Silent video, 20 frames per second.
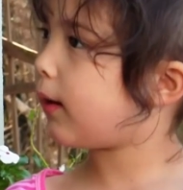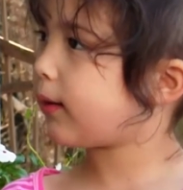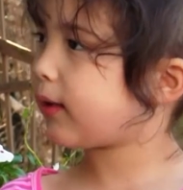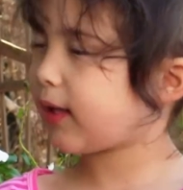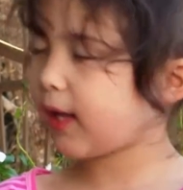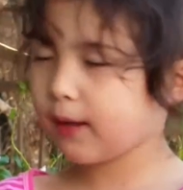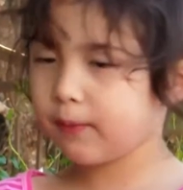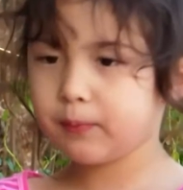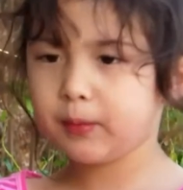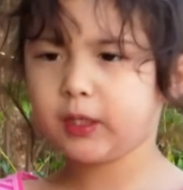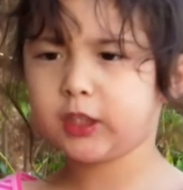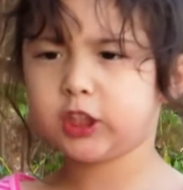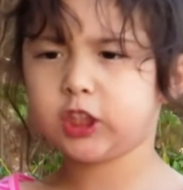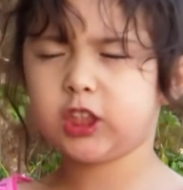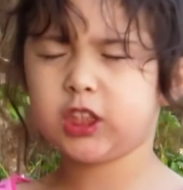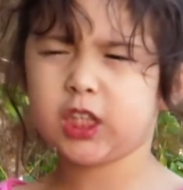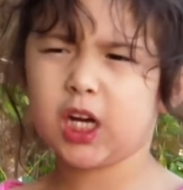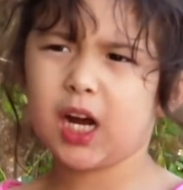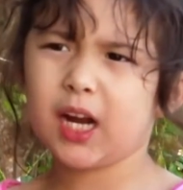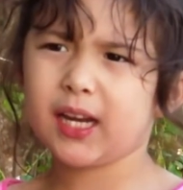gave me a
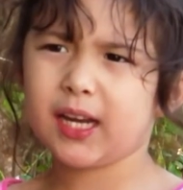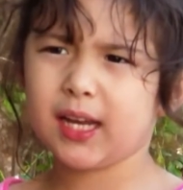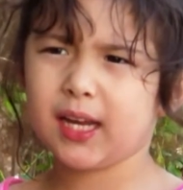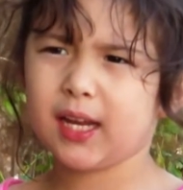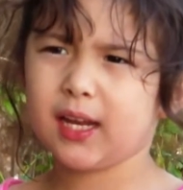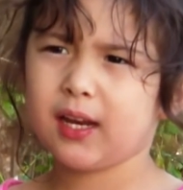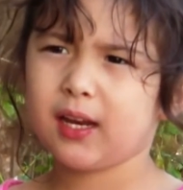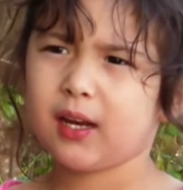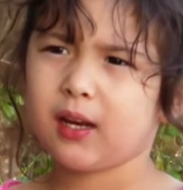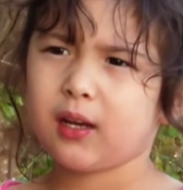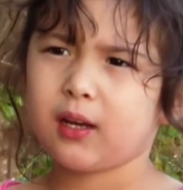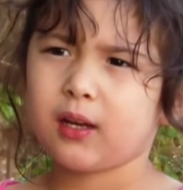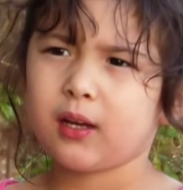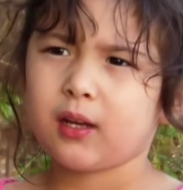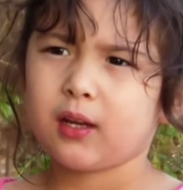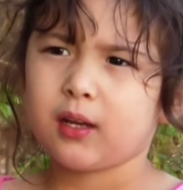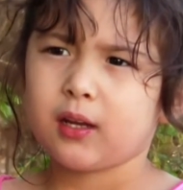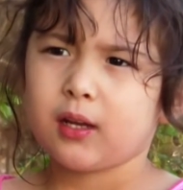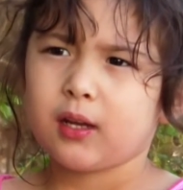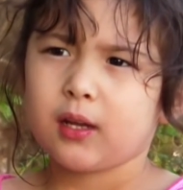shot and
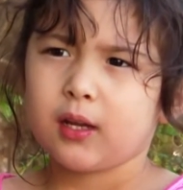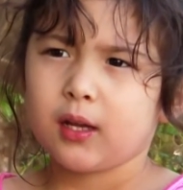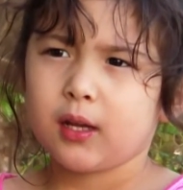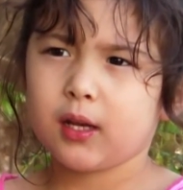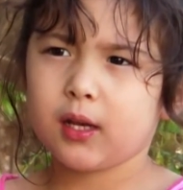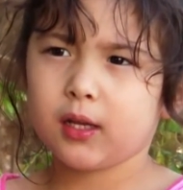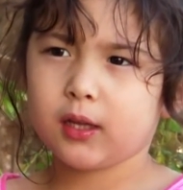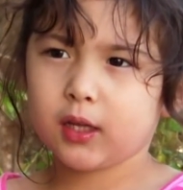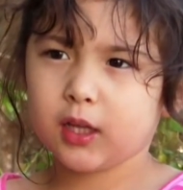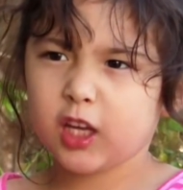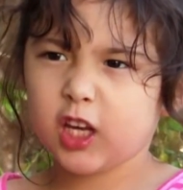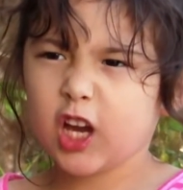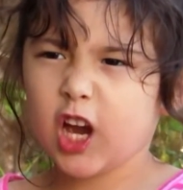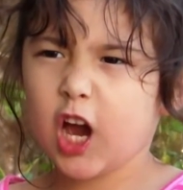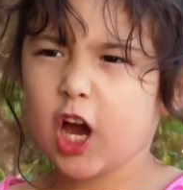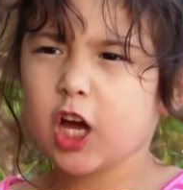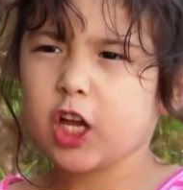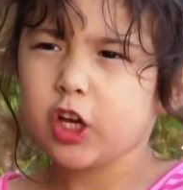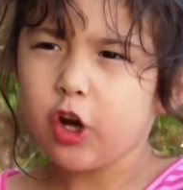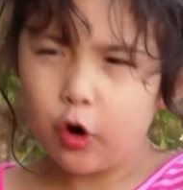it
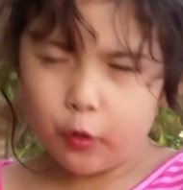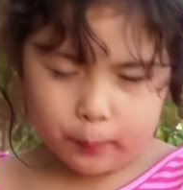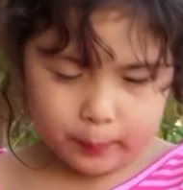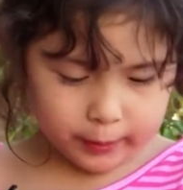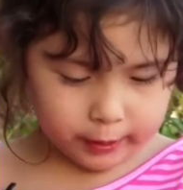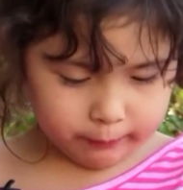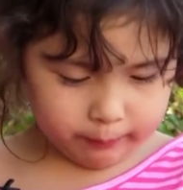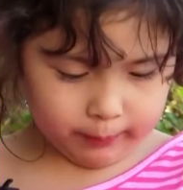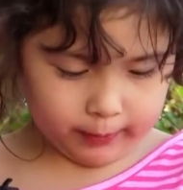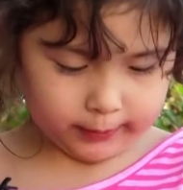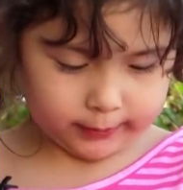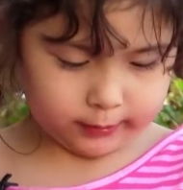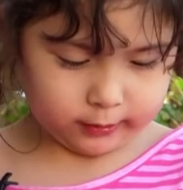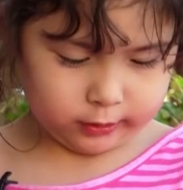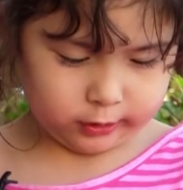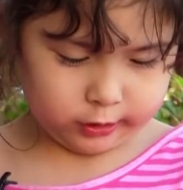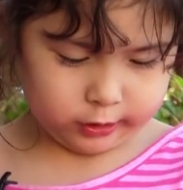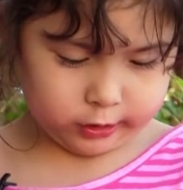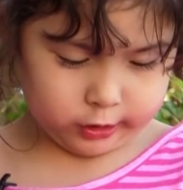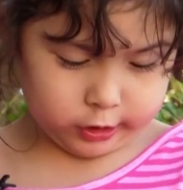cut open my
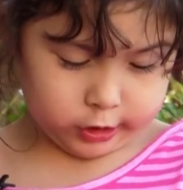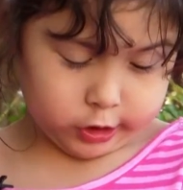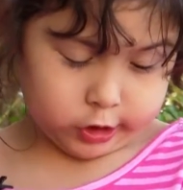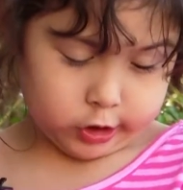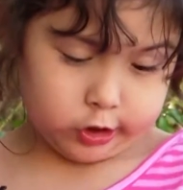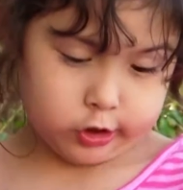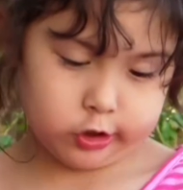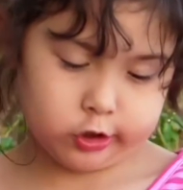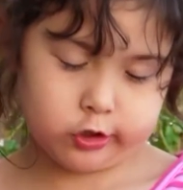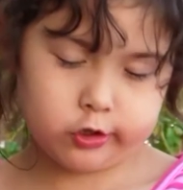skin.